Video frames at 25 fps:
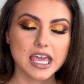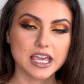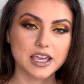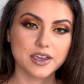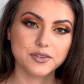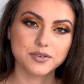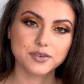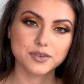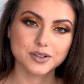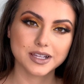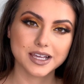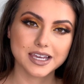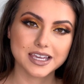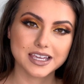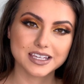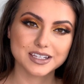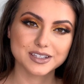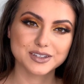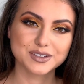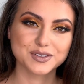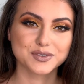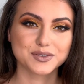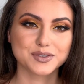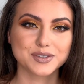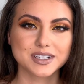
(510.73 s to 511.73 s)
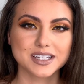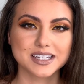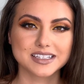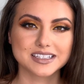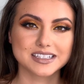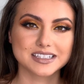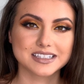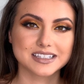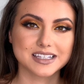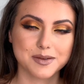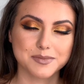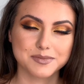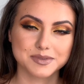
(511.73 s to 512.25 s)
If you like it, don't forget to
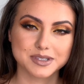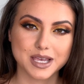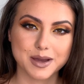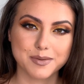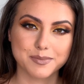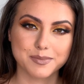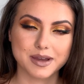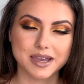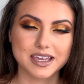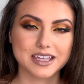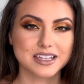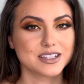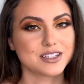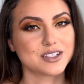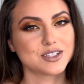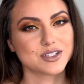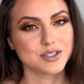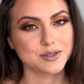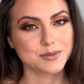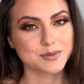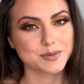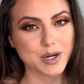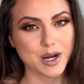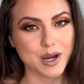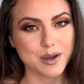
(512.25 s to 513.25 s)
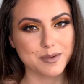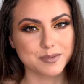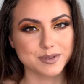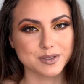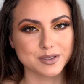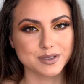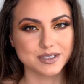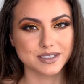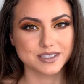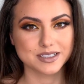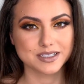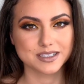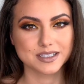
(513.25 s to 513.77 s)
thumbs up and to subscribe to
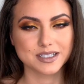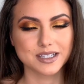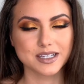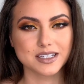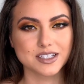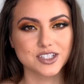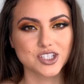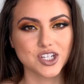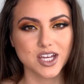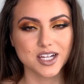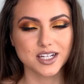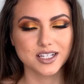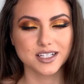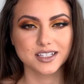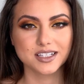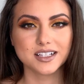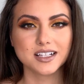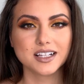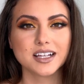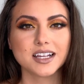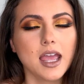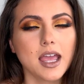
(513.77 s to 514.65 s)
this channel.